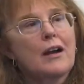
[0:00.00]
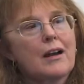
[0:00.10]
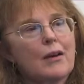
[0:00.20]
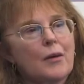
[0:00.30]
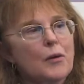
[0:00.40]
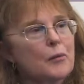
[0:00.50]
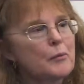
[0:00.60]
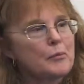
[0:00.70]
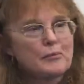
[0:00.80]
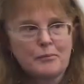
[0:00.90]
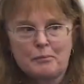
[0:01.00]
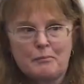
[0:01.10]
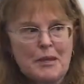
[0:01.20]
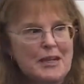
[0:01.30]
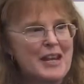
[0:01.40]
Oh,
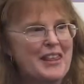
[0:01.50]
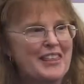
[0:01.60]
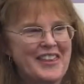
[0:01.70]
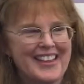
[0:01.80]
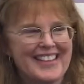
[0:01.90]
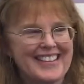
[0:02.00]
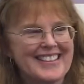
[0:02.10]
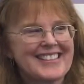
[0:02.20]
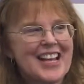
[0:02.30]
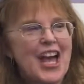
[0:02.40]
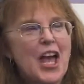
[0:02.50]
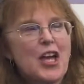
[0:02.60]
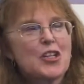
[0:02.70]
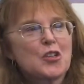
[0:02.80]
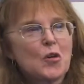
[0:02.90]
many things.
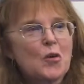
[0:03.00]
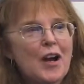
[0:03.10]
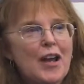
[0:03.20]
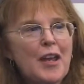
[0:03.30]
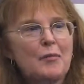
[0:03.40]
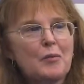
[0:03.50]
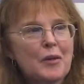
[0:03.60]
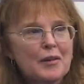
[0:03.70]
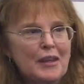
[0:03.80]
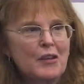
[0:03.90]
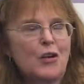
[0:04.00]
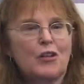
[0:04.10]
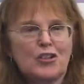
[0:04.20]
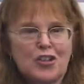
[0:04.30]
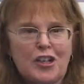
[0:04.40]
So I am what they
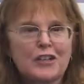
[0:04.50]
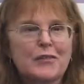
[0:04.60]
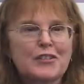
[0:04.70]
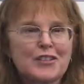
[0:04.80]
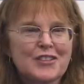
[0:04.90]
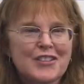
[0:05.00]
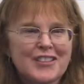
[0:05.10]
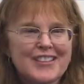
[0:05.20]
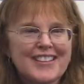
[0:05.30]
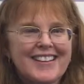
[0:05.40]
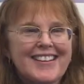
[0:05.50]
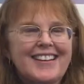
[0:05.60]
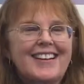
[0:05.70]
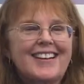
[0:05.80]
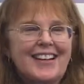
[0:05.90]
call a child of the 60s.
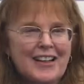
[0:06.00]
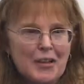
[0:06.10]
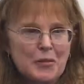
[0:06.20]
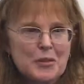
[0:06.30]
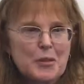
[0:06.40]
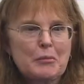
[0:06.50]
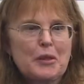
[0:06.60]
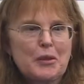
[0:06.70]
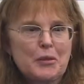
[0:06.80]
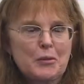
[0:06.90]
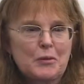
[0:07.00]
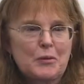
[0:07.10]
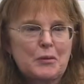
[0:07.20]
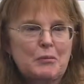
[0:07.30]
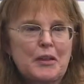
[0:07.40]
I was somebody who
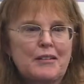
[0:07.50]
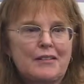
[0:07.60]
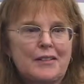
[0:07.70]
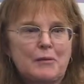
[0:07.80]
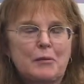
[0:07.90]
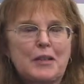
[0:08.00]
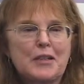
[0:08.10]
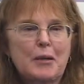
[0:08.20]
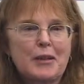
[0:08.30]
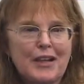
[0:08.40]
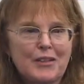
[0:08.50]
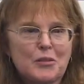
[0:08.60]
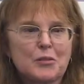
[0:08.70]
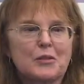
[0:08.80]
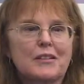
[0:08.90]
spent some of my time in high
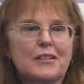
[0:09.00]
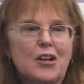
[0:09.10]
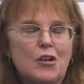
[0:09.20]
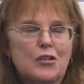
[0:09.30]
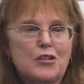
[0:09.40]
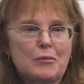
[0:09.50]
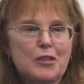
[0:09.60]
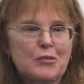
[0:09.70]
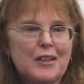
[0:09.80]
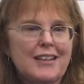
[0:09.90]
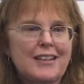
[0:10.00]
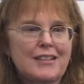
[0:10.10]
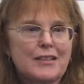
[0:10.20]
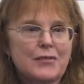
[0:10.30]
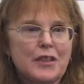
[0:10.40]
school and college demonstrating
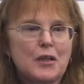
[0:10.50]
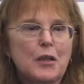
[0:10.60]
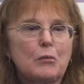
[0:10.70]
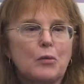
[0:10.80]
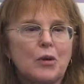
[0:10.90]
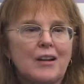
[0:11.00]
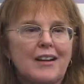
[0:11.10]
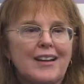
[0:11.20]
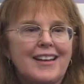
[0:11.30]
against the Vietnam War